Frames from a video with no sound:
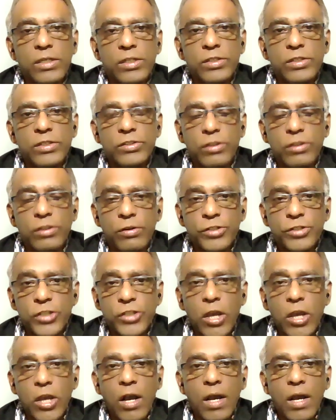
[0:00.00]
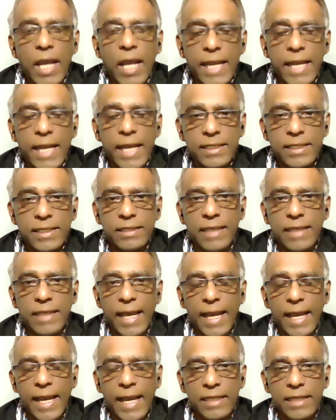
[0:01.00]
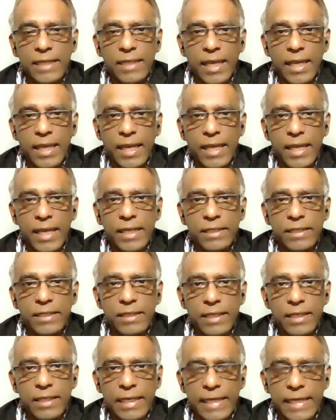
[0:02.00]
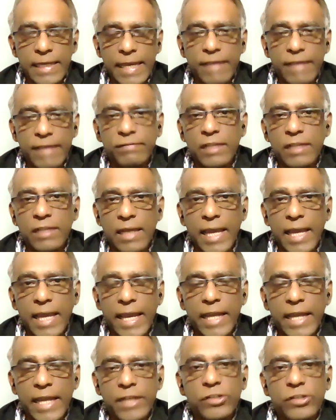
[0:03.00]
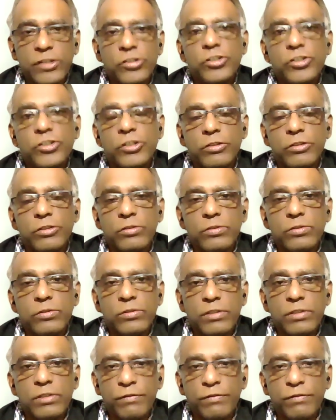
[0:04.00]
So Shah ended that and he gave the land to the